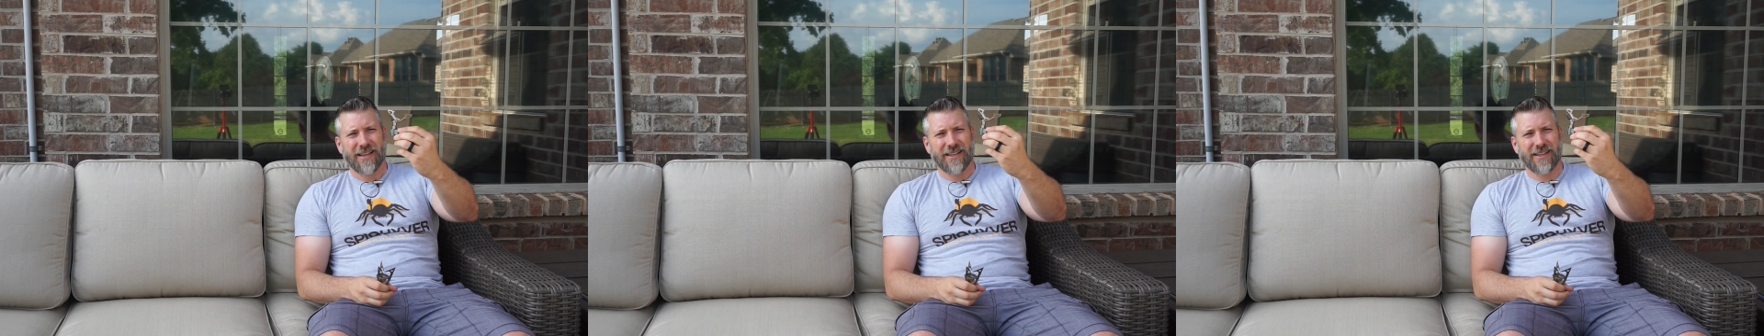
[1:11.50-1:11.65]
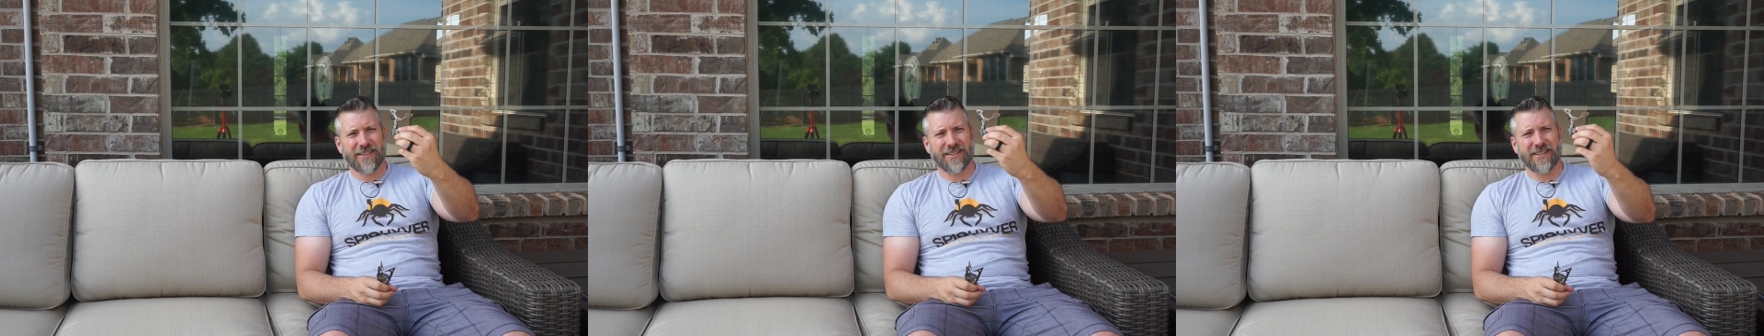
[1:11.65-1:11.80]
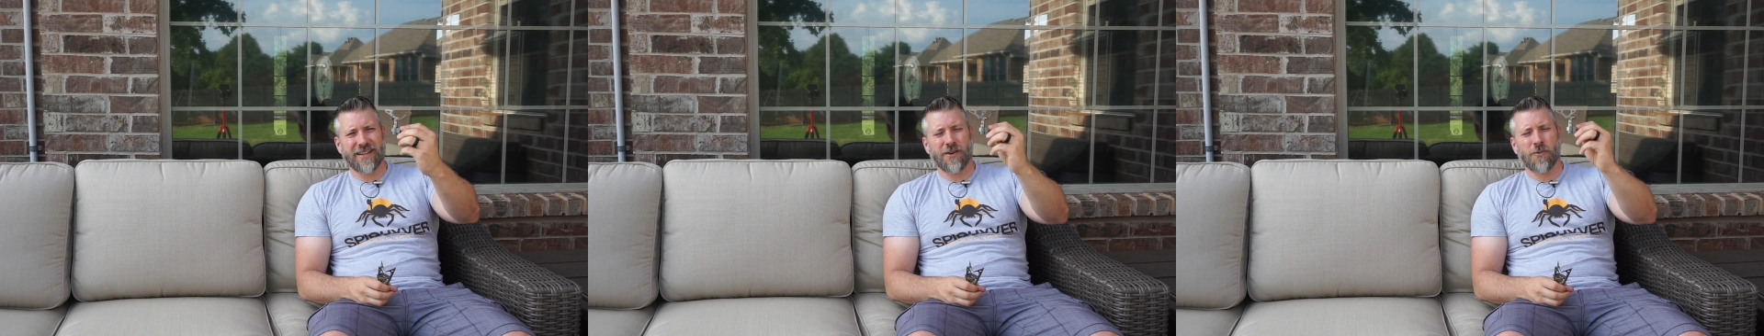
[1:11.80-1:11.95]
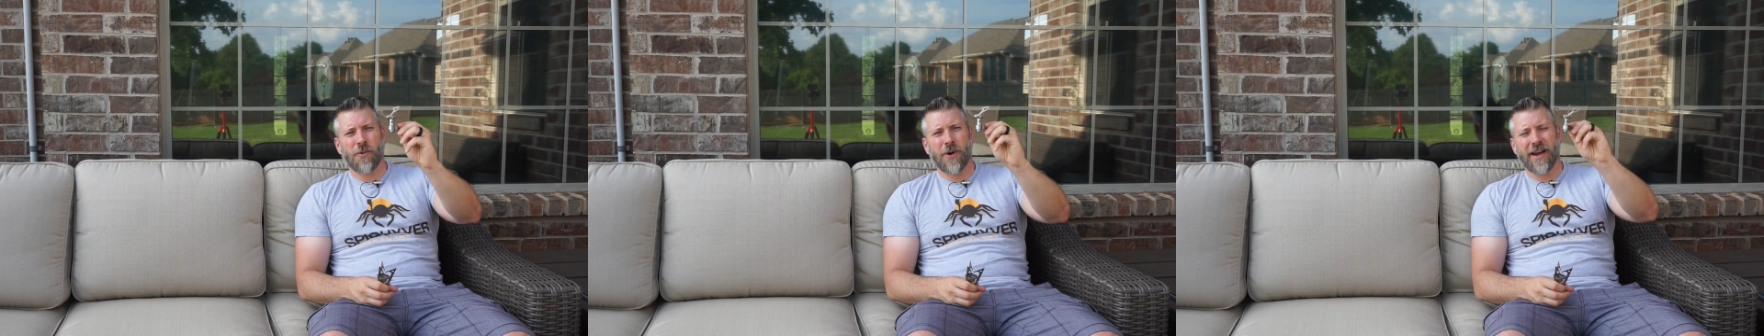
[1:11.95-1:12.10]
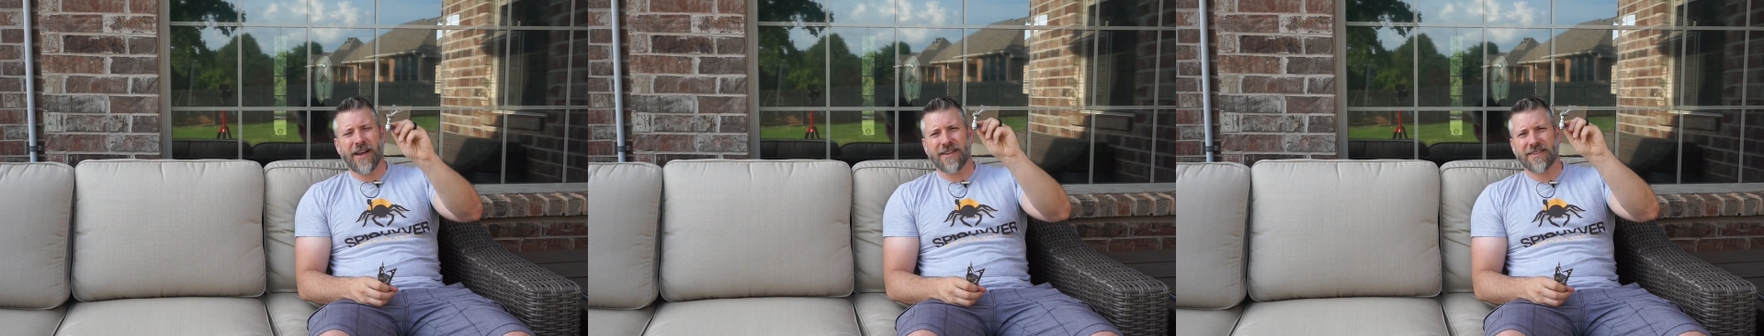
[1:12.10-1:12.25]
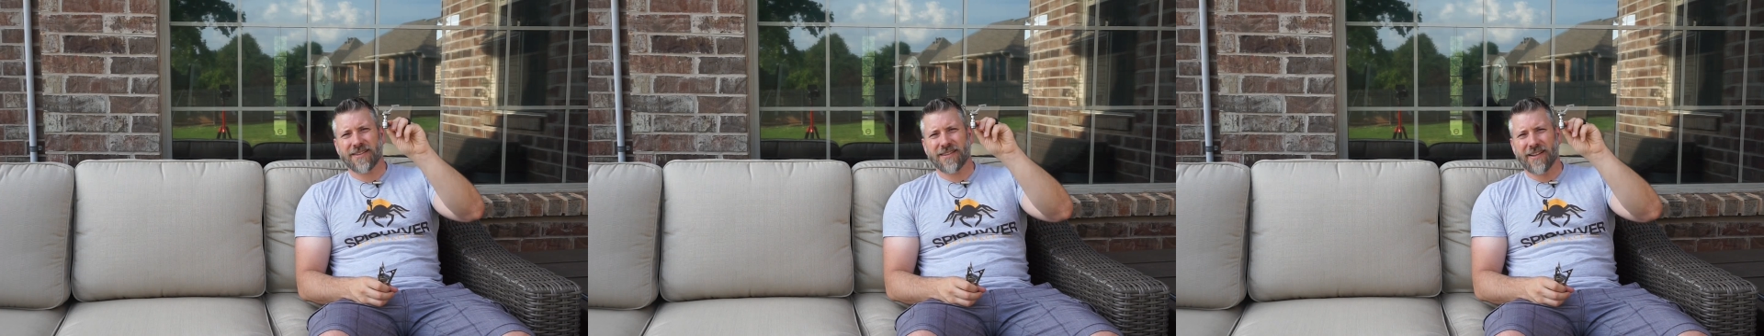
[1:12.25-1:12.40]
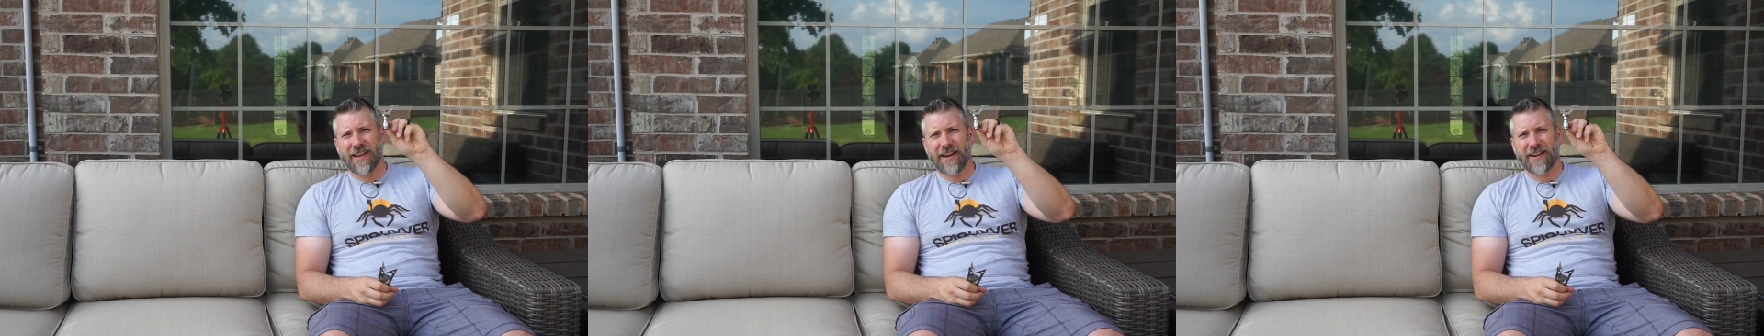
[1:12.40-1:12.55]
This thing
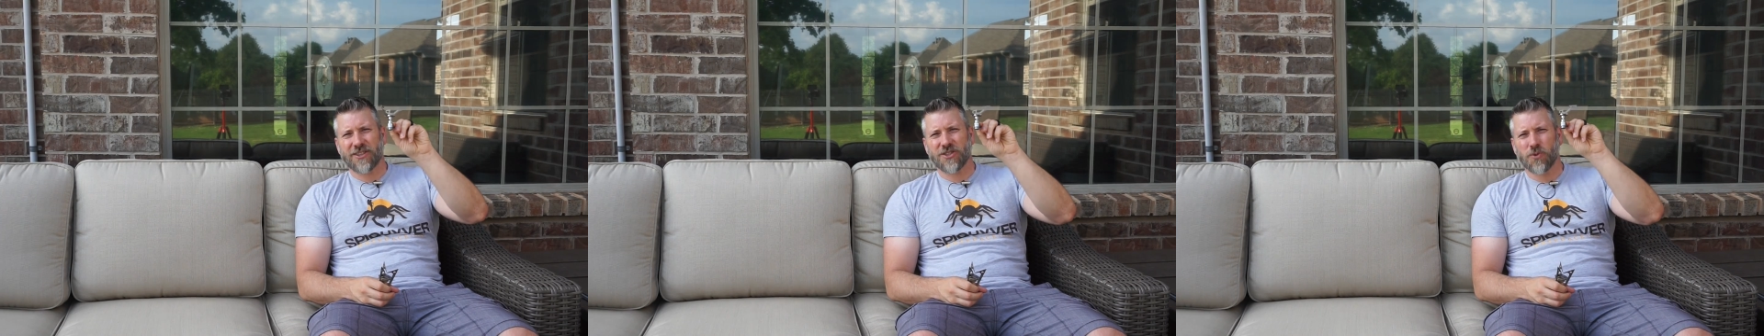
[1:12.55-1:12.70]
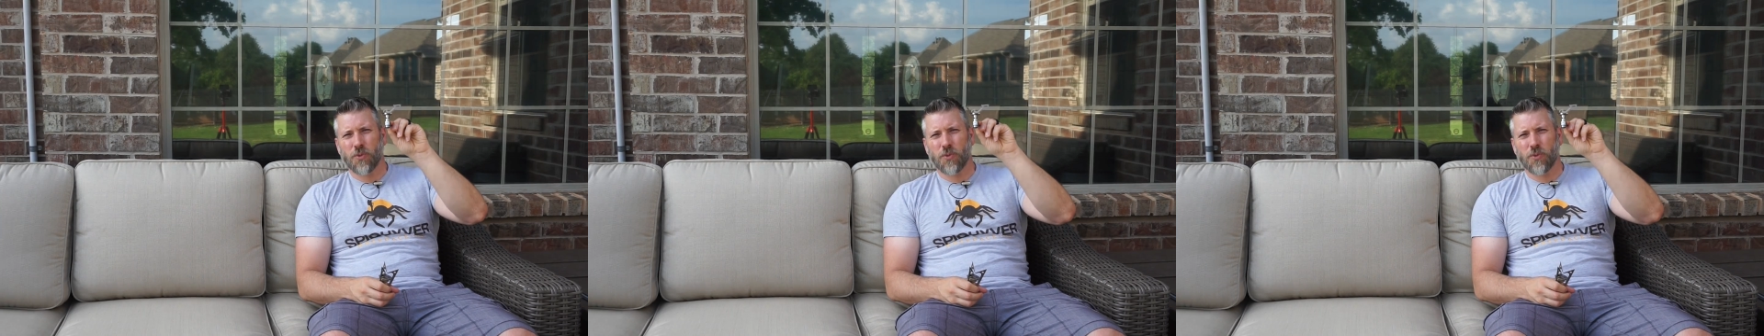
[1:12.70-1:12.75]
weighs like